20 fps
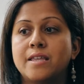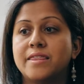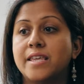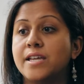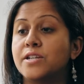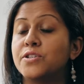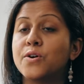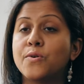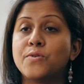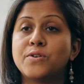
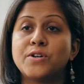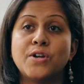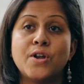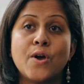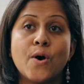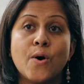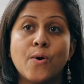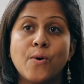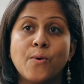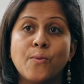They don't
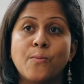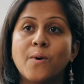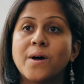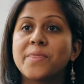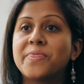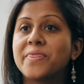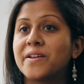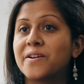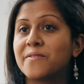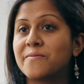know
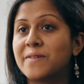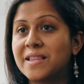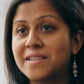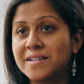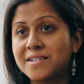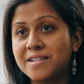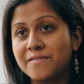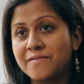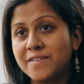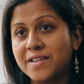what their
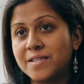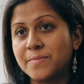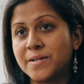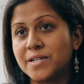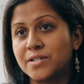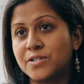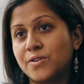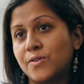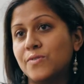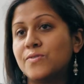relative has
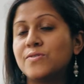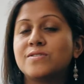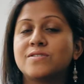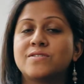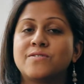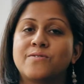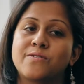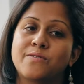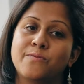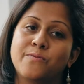been
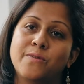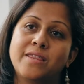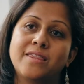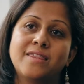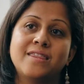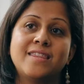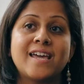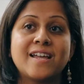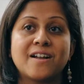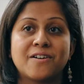told or what
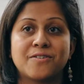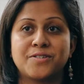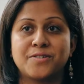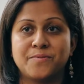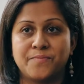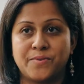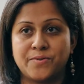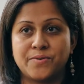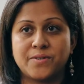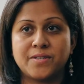they are
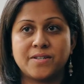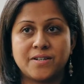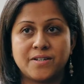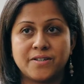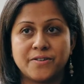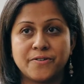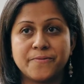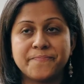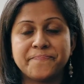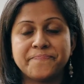supposed to
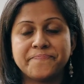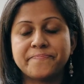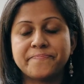do.